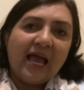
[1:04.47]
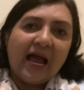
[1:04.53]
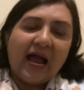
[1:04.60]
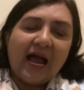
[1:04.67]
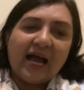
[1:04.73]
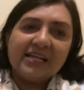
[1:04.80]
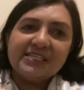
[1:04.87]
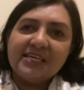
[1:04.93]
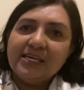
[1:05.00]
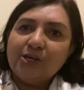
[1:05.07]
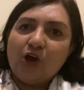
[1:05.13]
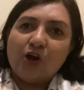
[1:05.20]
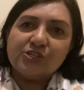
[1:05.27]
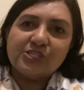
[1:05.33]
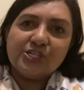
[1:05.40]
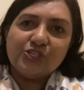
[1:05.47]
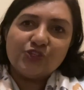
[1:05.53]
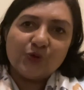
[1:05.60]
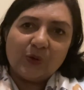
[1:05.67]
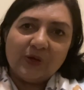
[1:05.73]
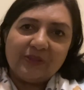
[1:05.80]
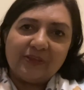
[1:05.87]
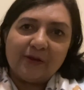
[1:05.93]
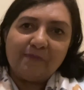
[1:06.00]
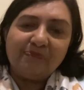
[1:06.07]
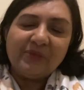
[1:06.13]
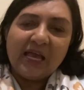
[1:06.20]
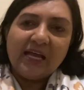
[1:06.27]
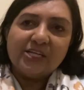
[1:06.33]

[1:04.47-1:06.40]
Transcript: and he can't enjoy them.